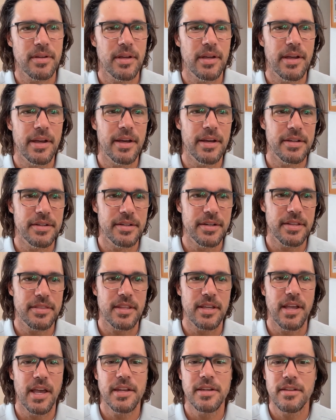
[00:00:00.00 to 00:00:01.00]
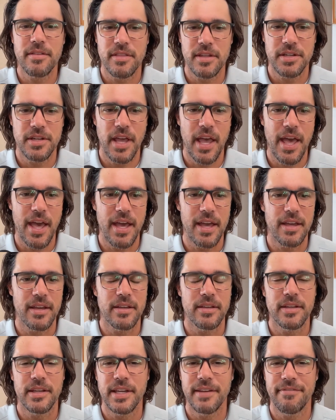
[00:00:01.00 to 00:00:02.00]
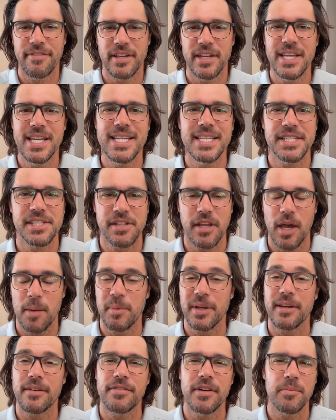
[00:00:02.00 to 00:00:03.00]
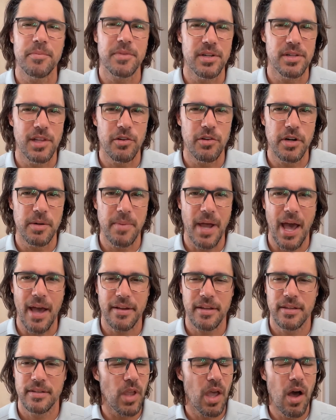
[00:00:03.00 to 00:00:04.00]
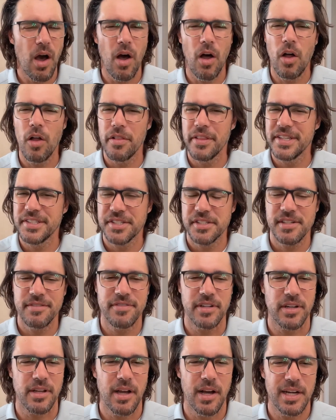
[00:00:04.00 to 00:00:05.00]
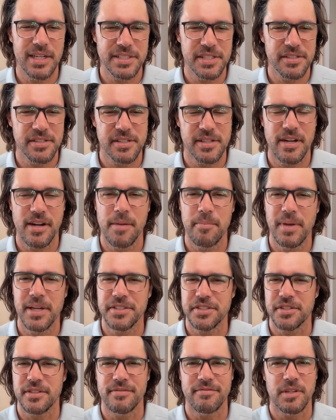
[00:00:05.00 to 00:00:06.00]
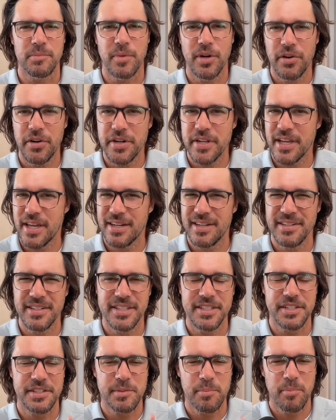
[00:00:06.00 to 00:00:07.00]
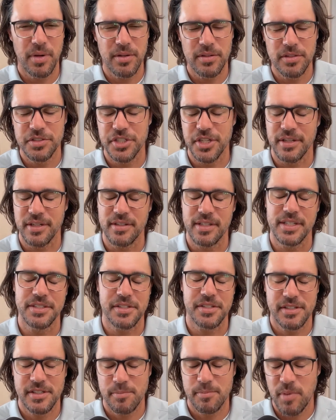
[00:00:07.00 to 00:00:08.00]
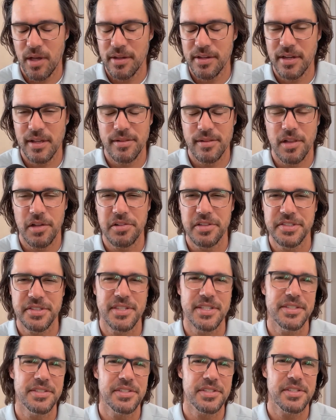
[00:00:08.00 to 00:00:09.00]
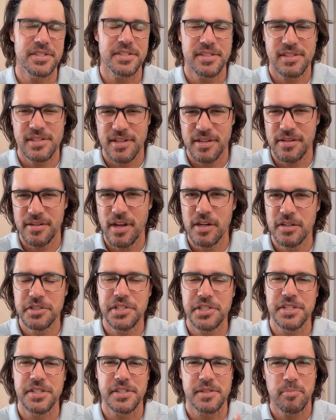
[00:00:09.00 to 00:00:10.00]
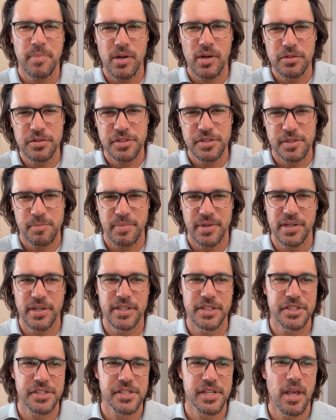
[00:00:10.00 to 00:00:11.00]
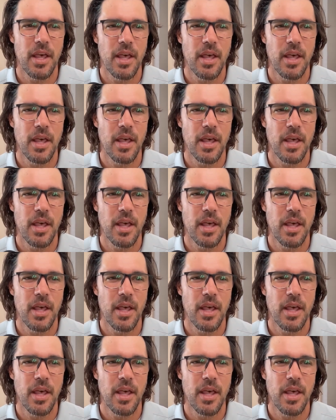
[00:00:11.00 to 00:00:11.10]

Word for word: And at the end of the day, if it is coming from your lower back, all these different causes that I mentioned from herniated disc, bulging disc, spondylolisthesis, stenosis, bone spurs,